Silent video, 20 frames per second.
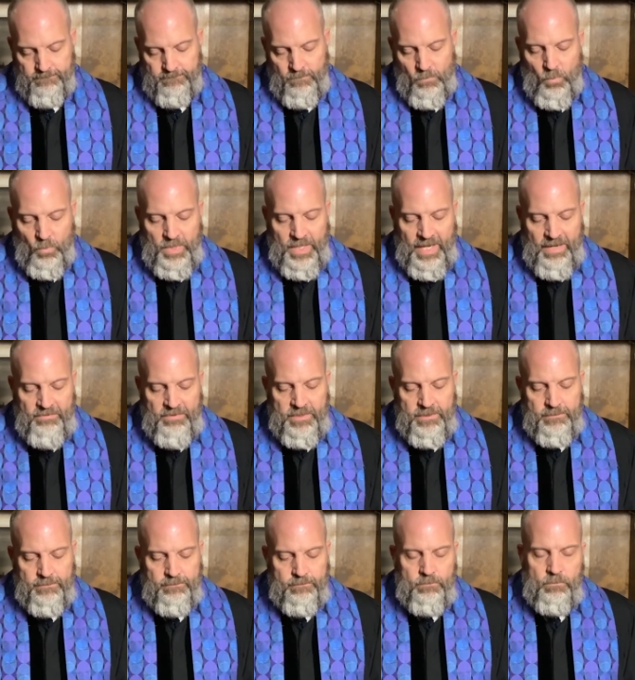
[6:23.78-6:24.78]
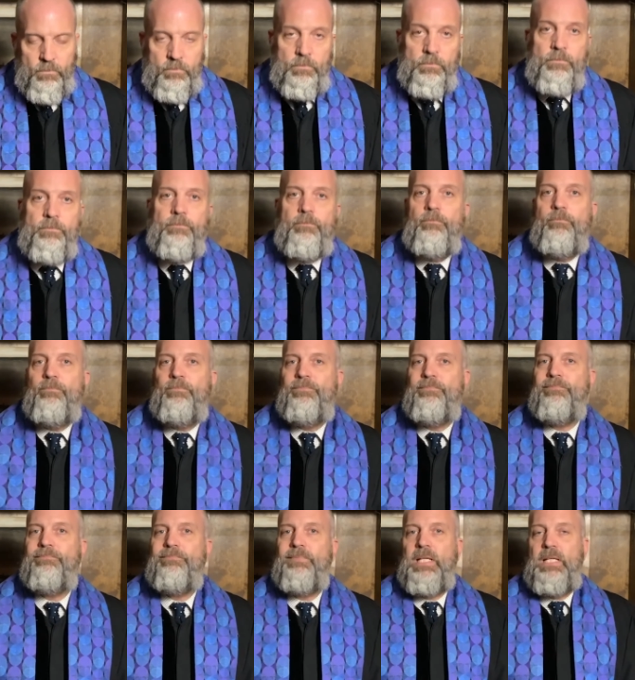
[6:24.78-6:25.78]
We haven't
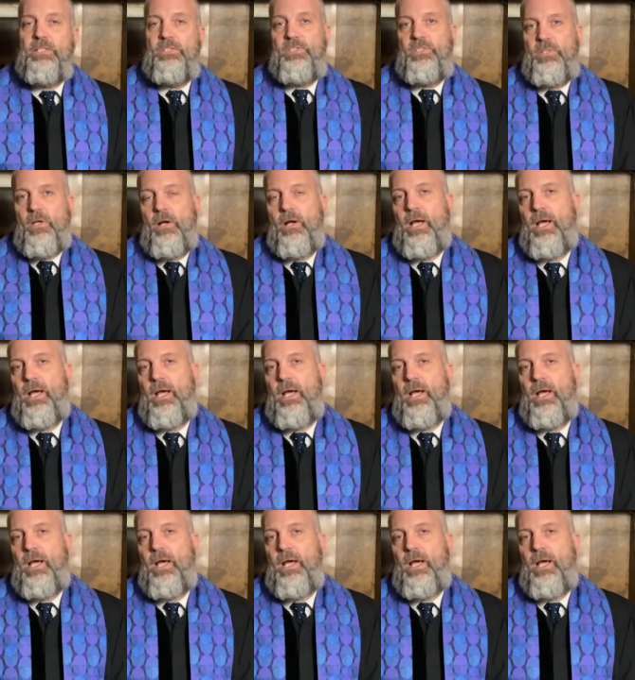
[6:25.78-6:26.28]
sung